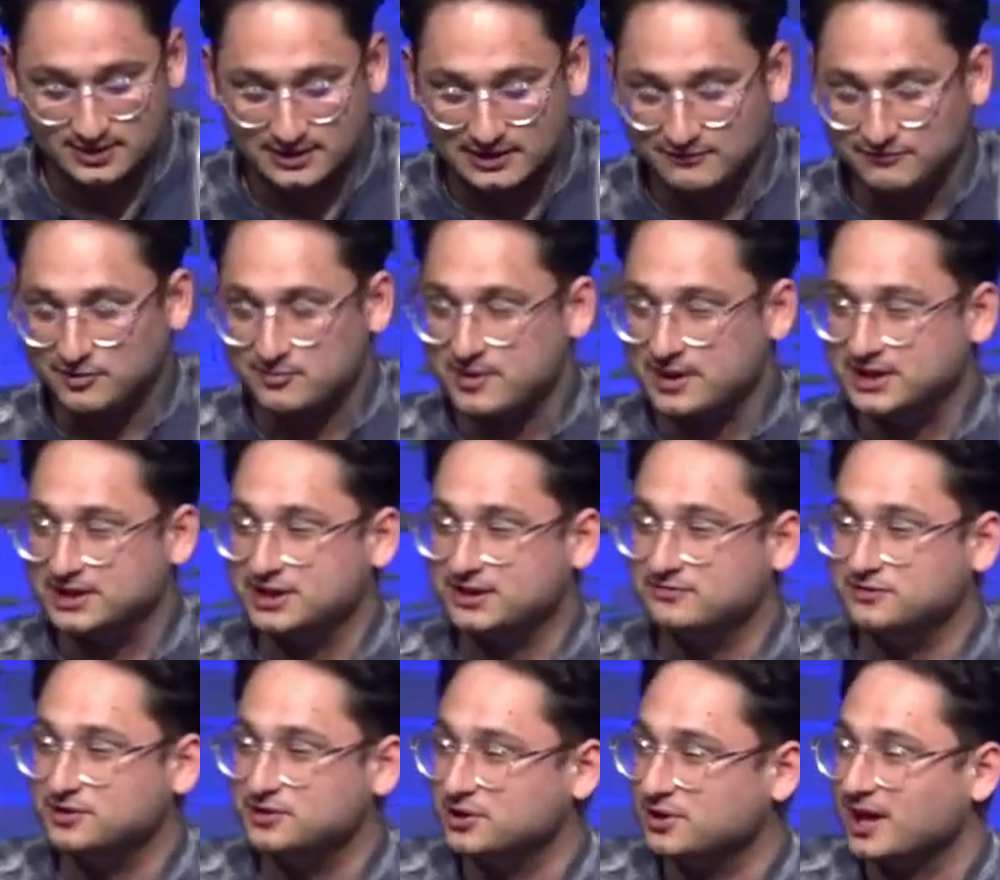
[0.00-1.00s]
For many of
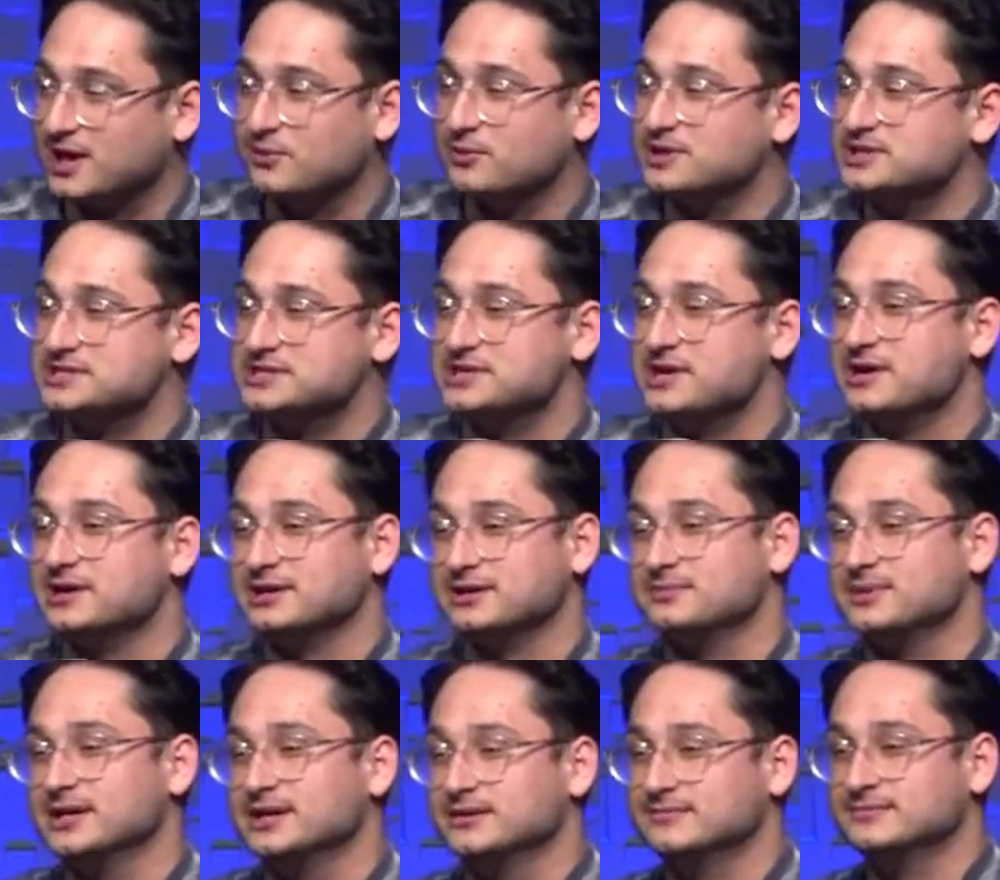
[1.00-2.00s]
you, you're like, what is he talking
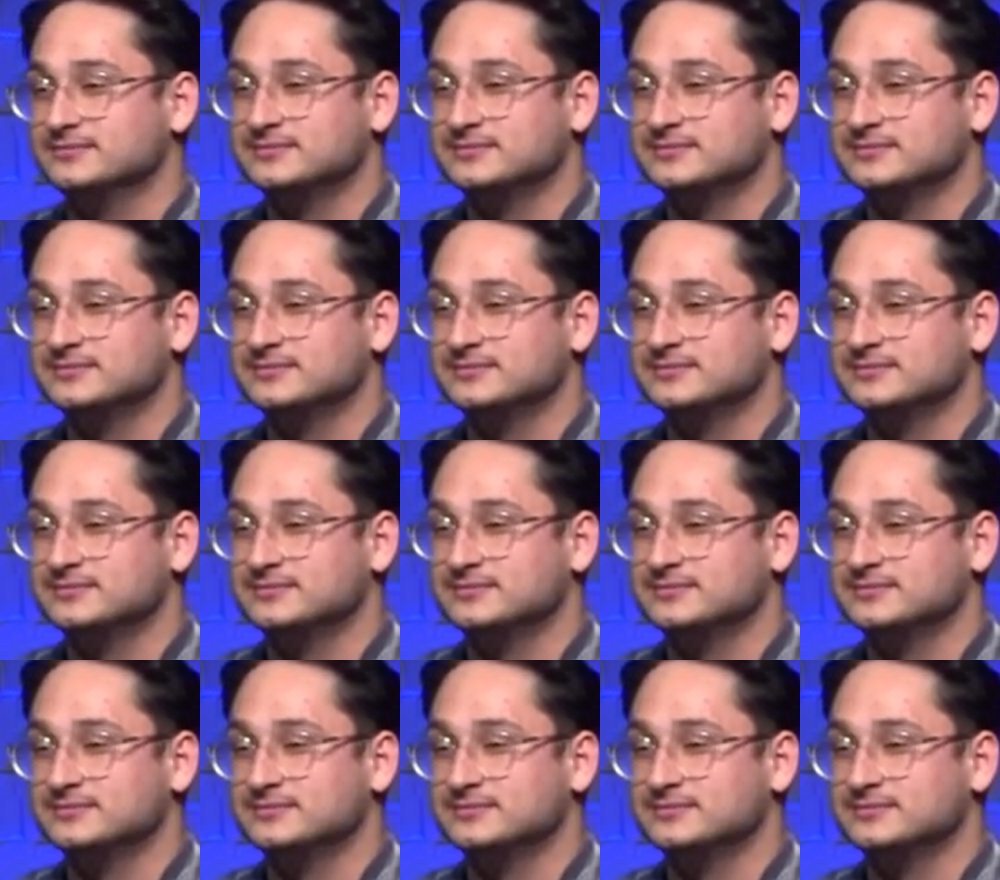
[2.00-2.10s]
about?